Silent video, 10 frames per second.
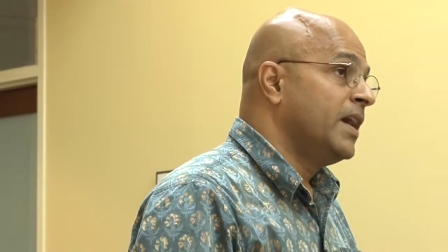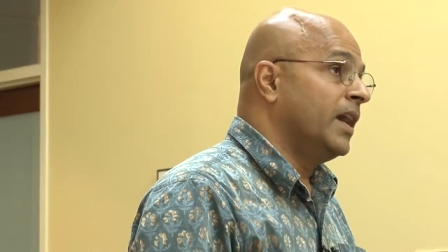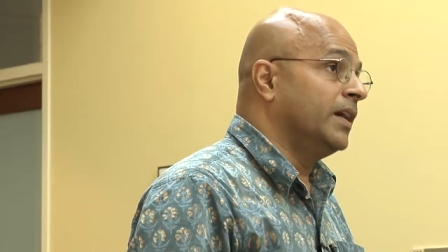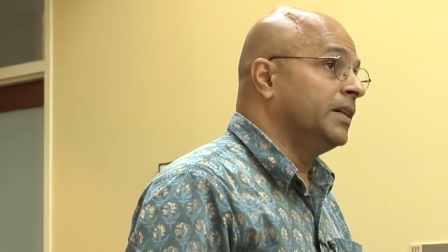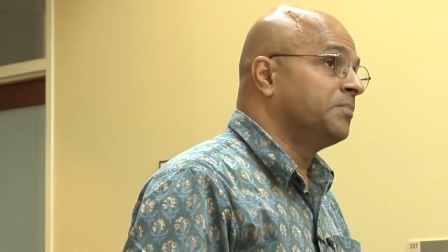
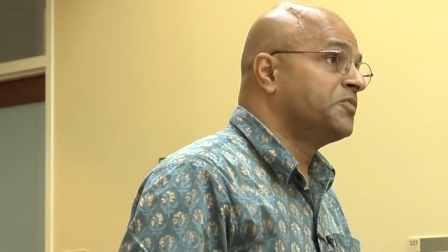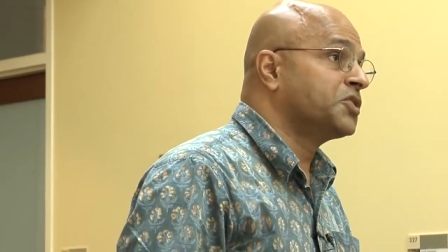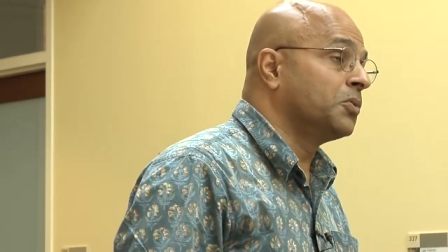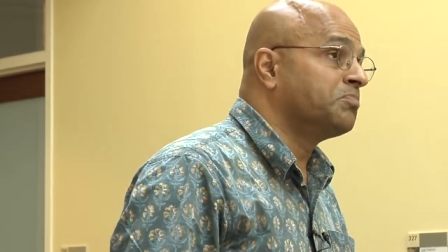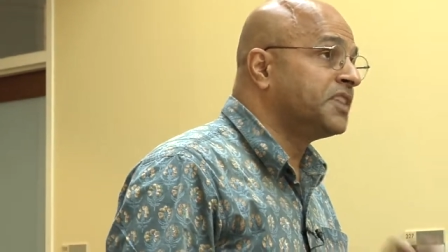Uh,
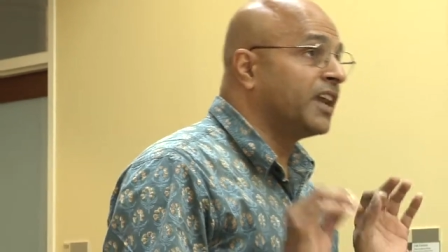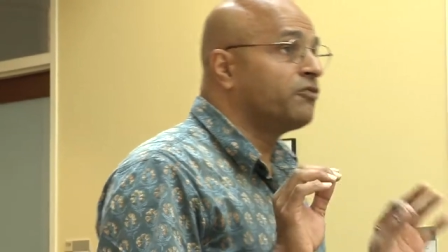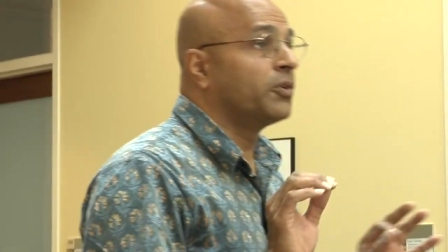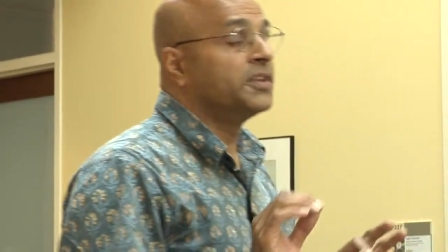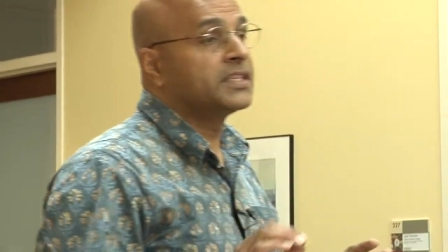so take
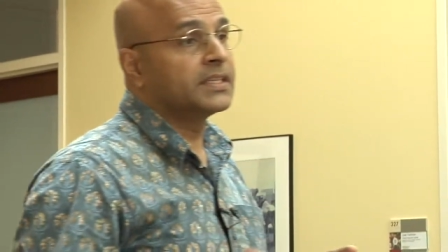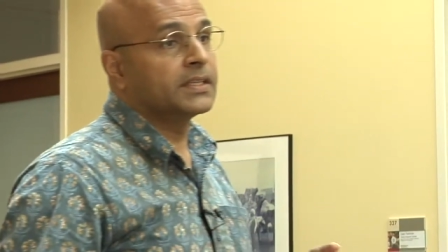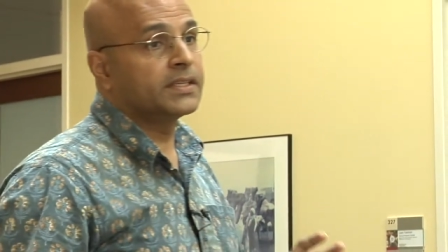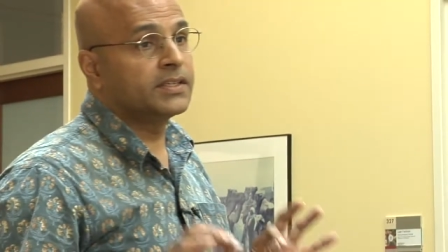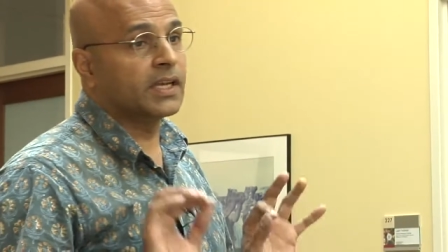for
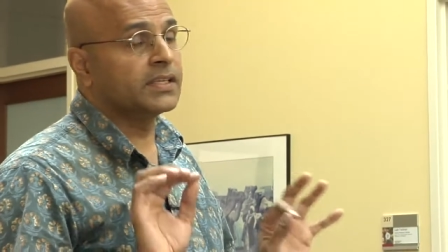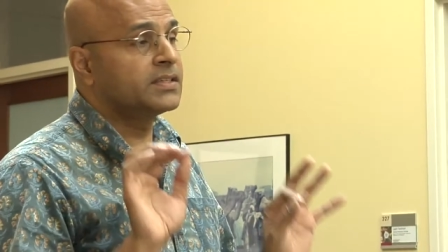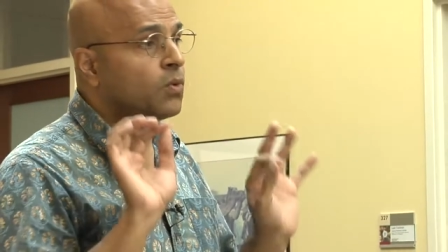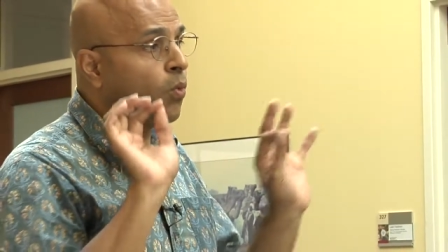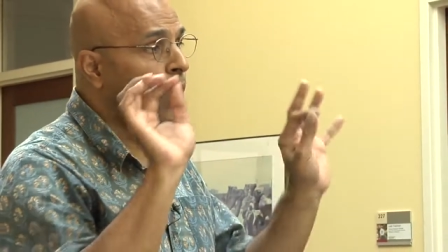instance
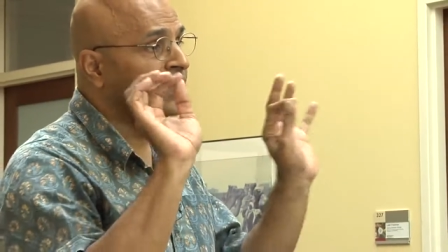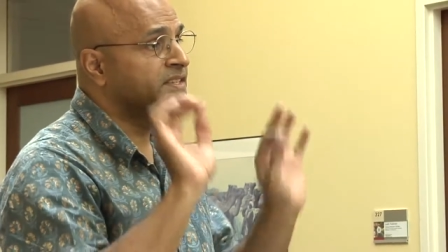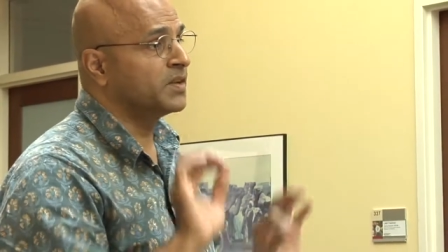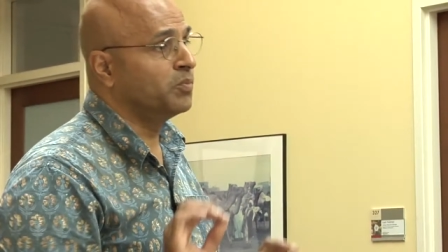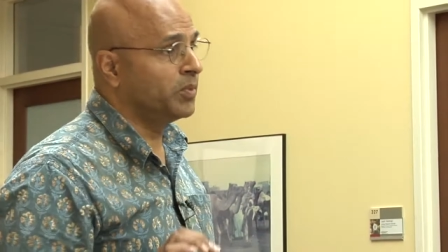just one
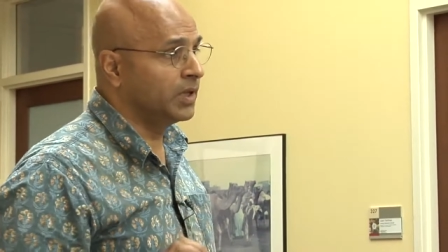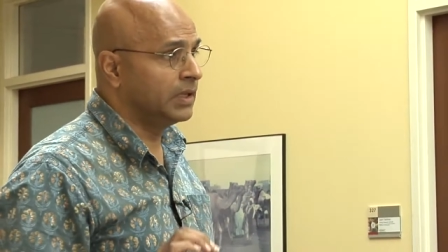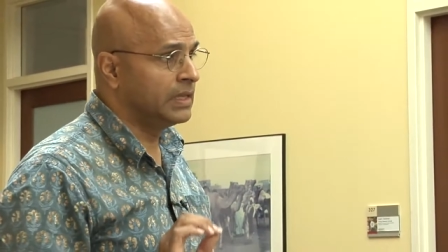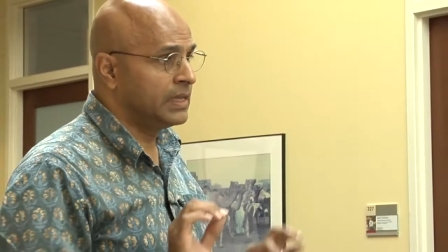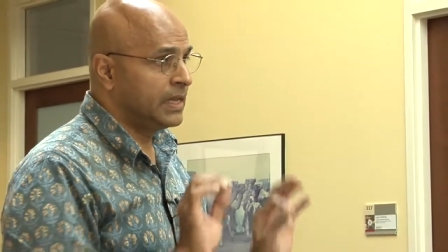
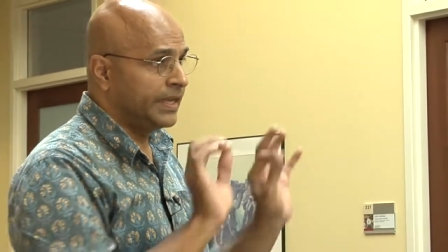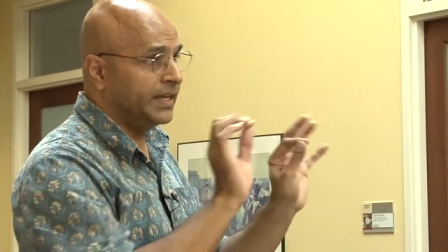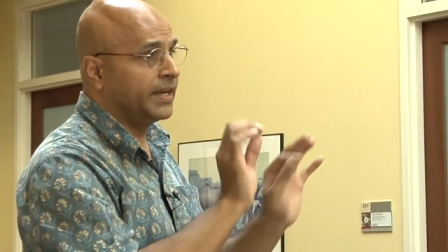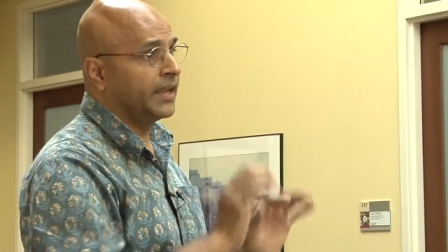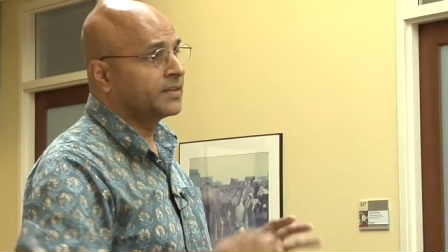simple
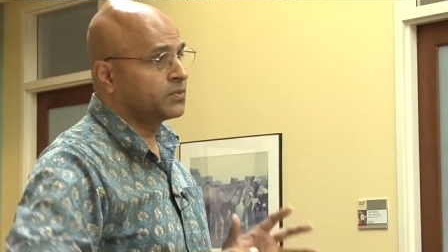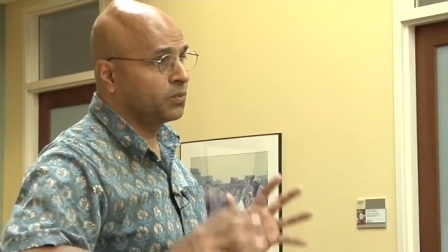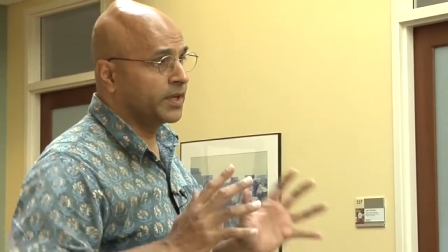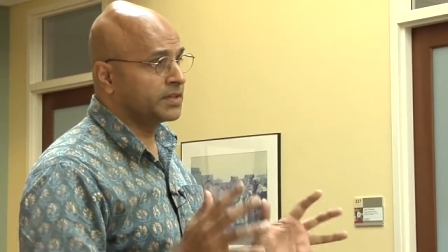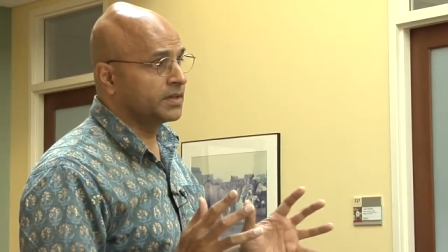index
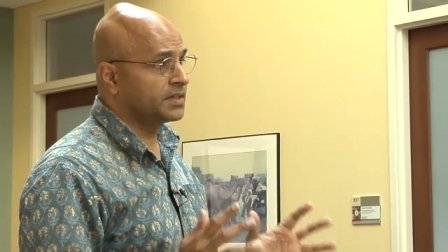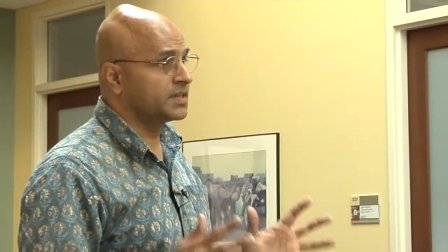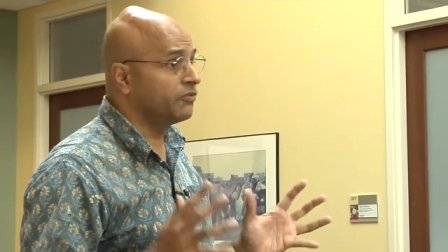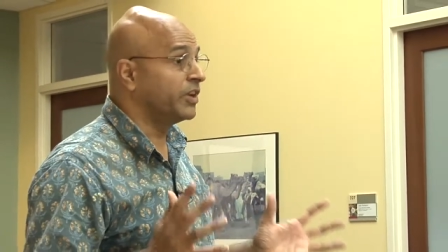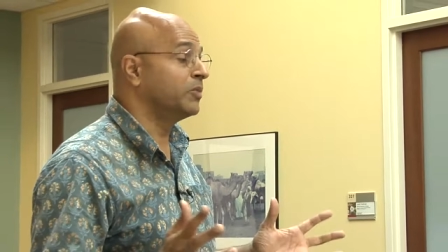which is
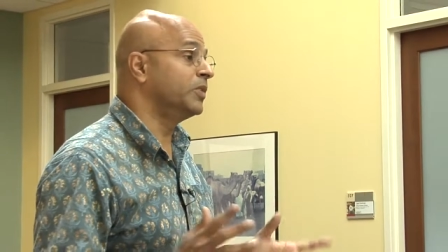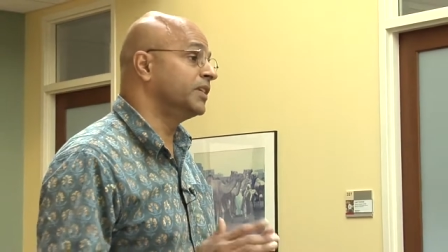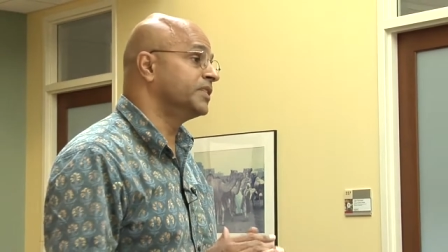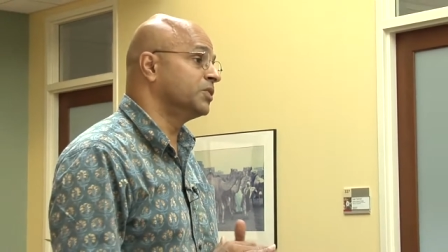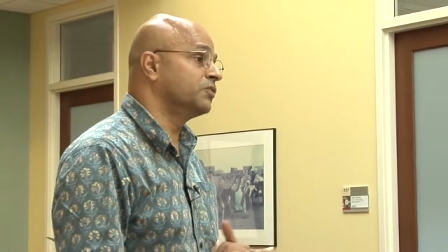
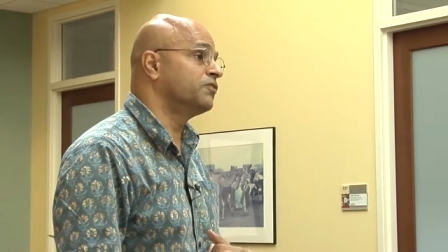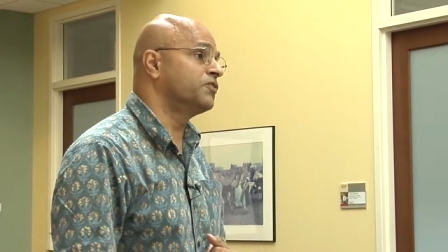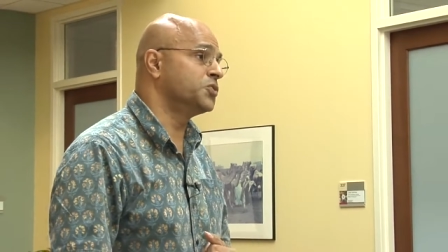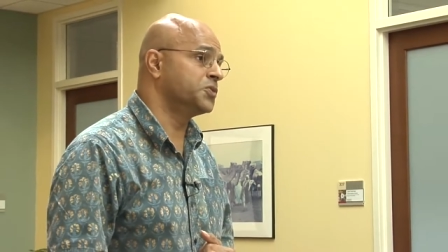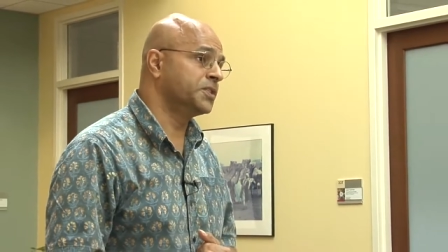availability of
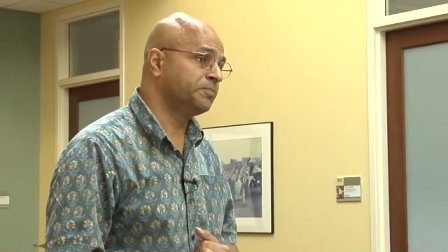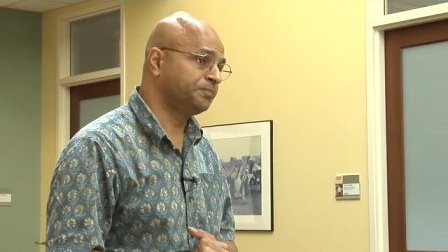food.